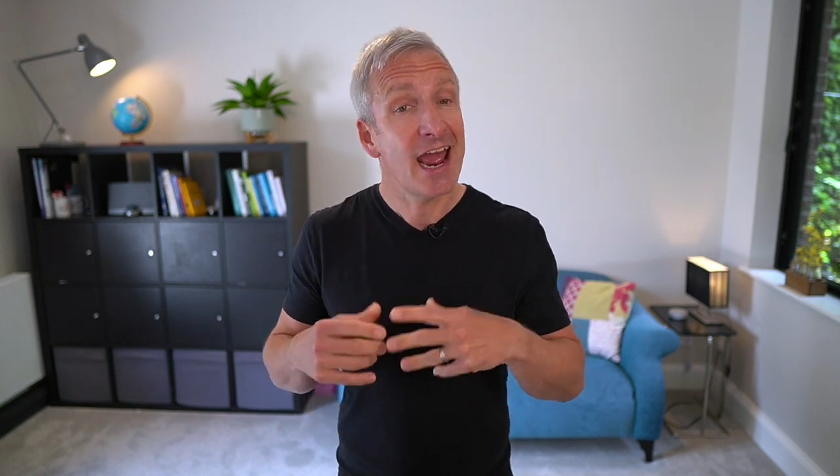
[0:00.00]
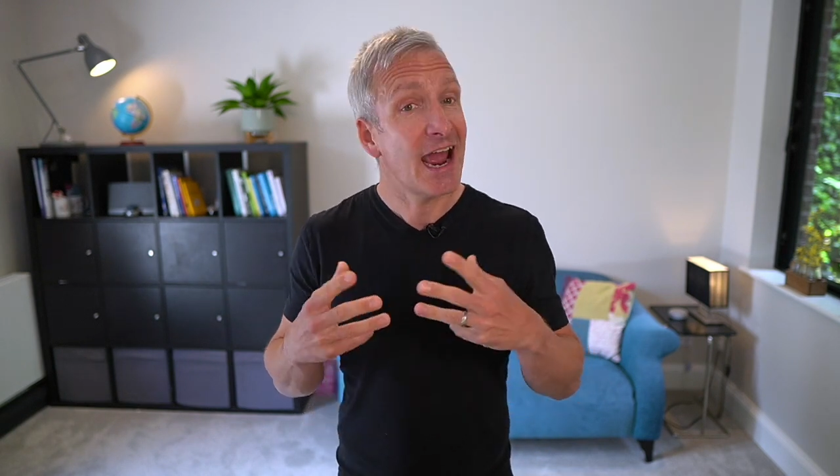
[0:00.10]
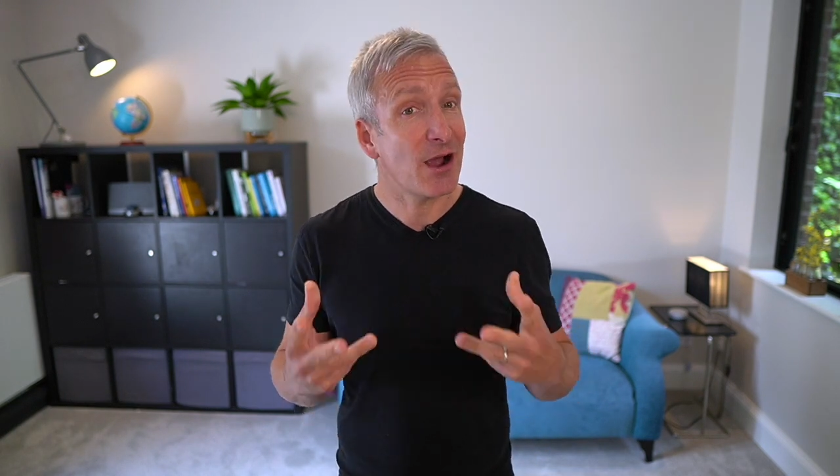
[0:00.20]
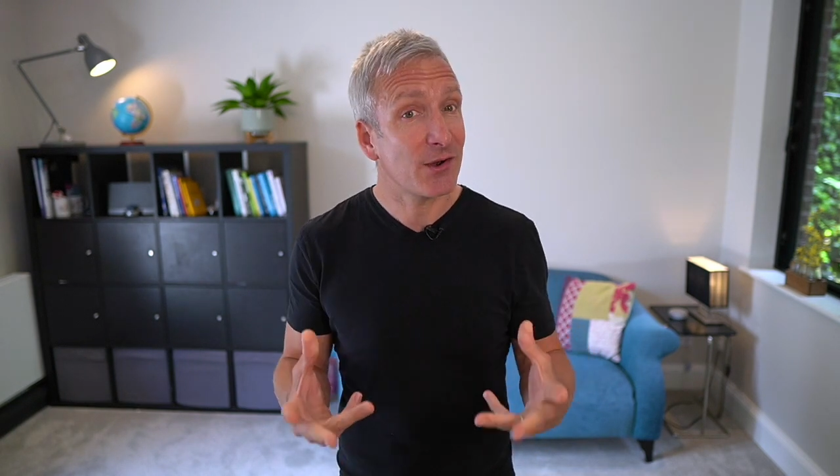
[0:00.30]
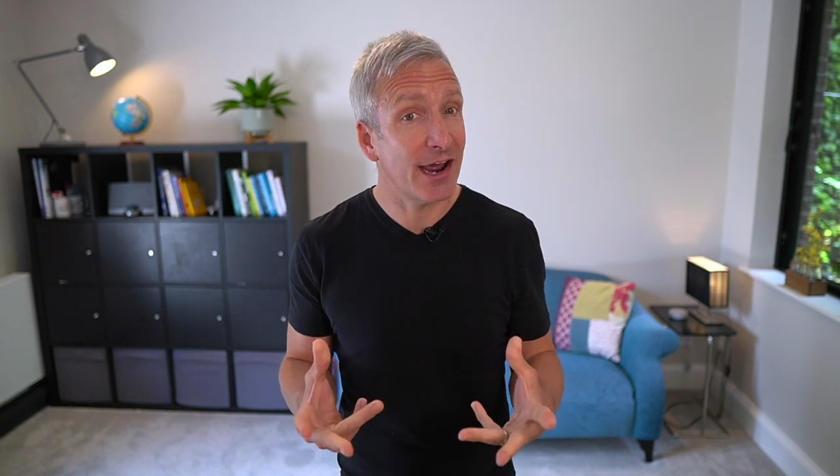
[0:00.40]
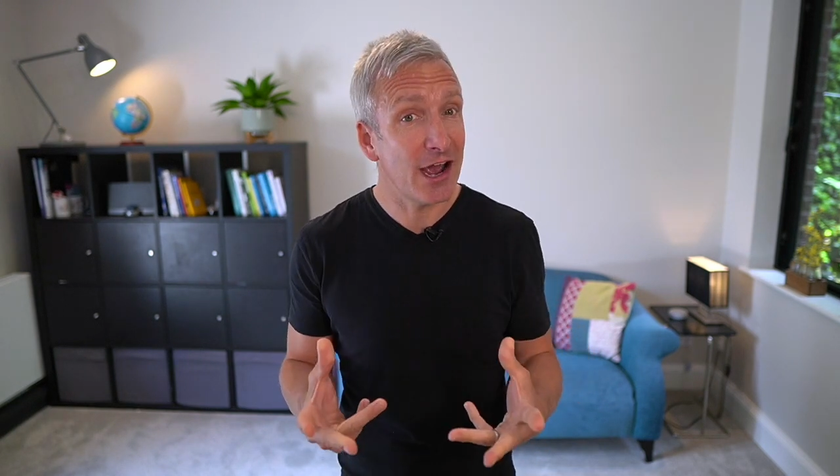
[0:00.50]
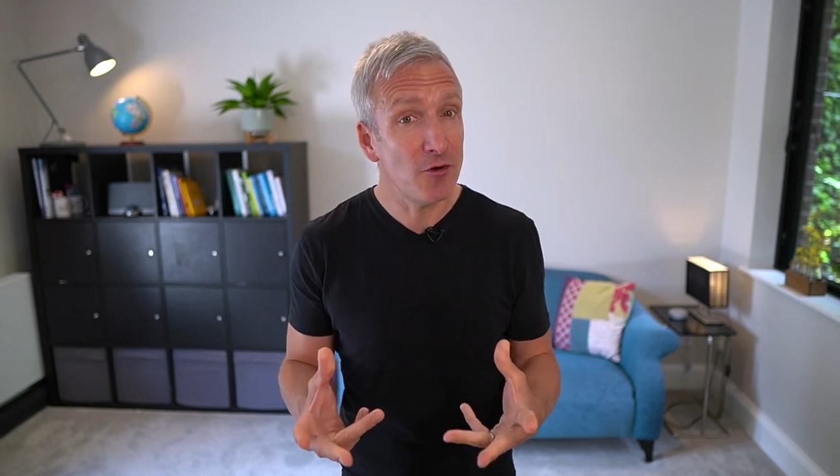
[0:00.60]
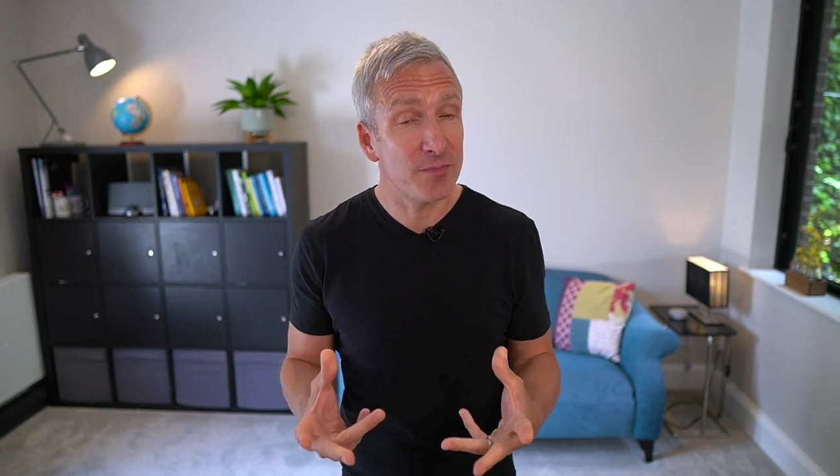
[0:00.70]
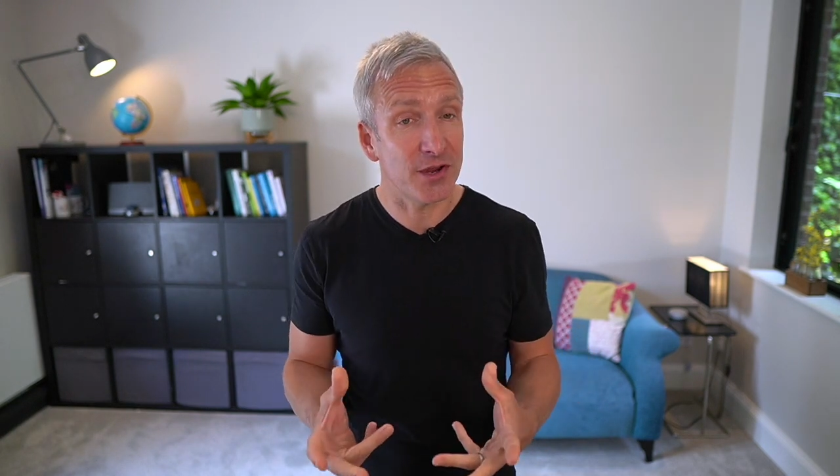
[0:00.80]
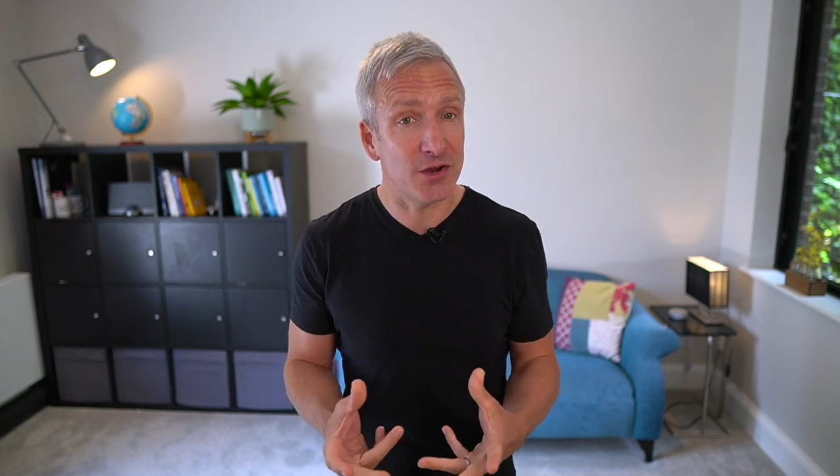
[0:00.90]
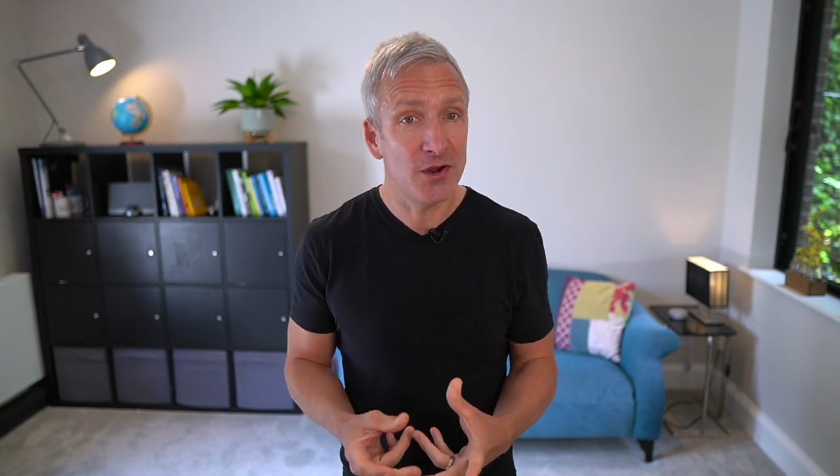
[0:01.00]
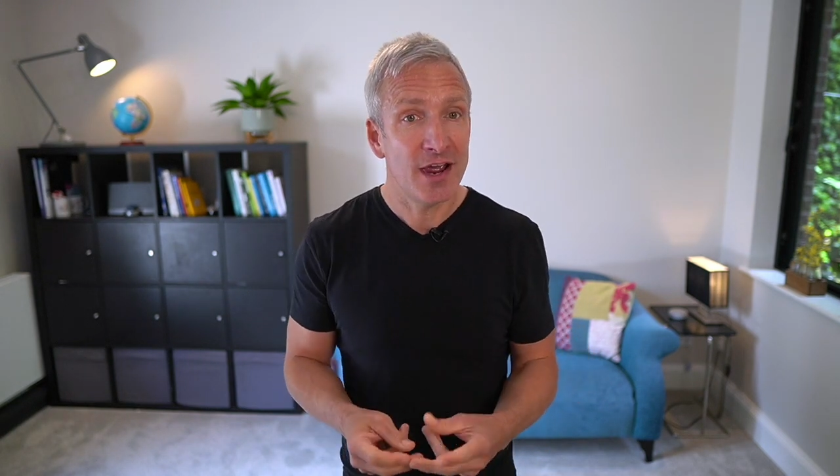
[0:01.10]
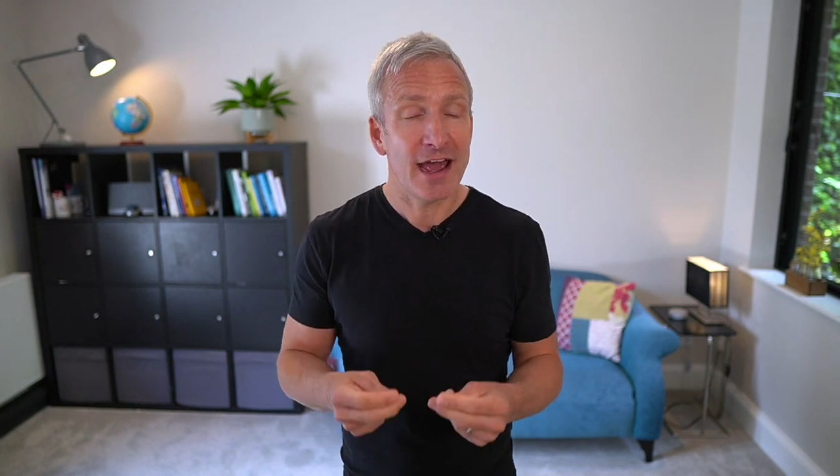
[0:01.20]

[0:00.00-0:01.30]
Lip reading: how can I help you?